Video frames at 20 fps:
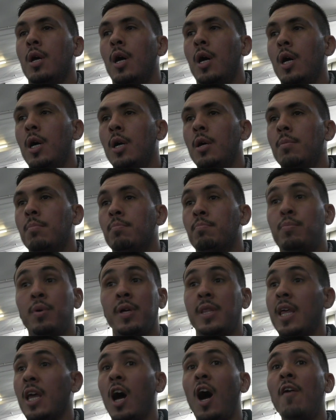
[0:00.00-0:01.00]

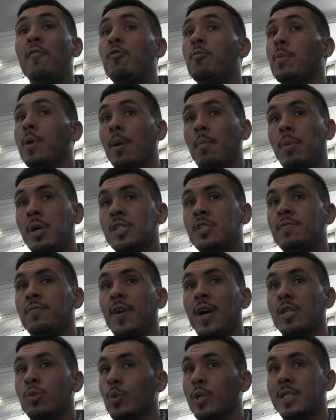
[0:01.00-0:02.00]
But they offered me a bunch of
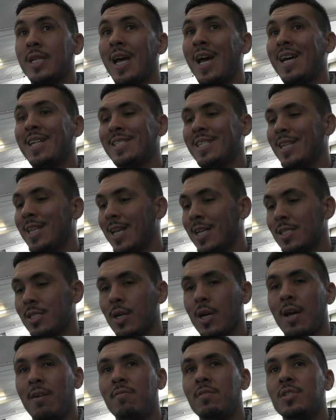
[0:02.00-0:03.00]
fights, which I have said yes
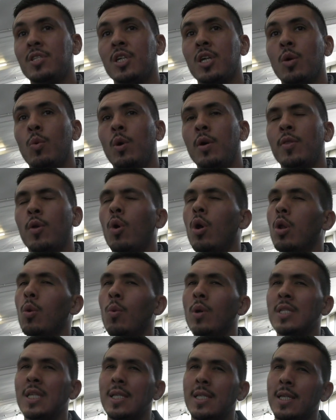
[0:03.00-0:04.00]
to every single one. The only
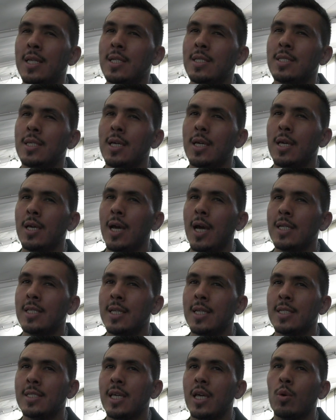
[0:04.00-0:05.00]
ones I
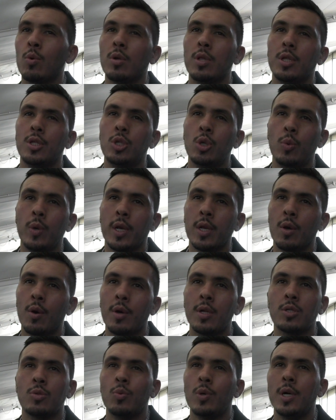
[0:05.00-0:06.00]
didn't take were the 2-week
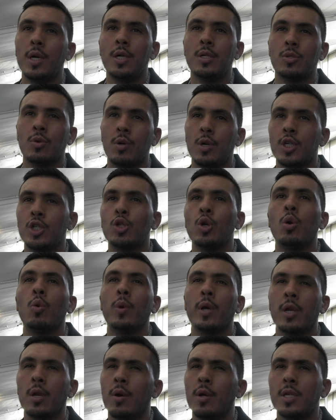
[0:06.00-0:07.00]
notice ones or a short
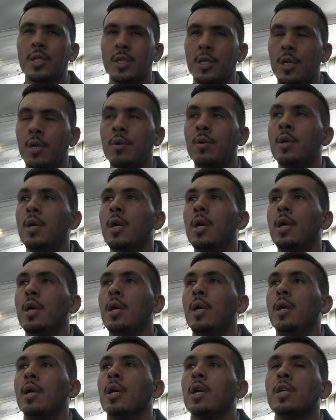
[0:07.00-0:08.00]
week notice, you know?
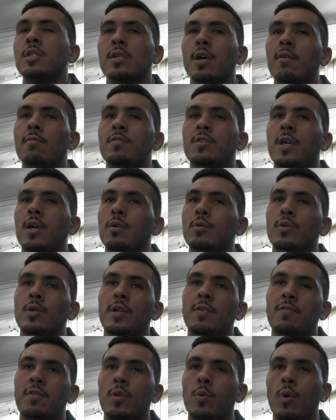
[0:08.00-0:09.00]
Because obviously I was
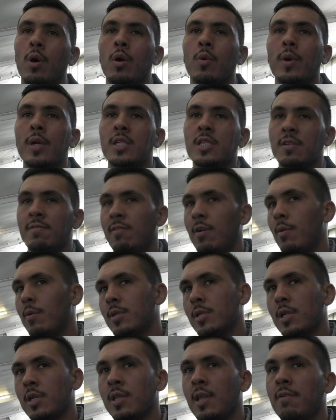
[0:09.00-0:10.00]
in it for the wrong reasons if I
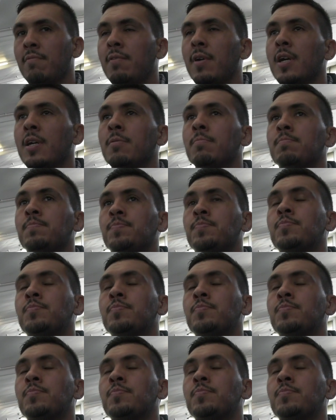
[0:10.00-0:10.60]
was taking that fight.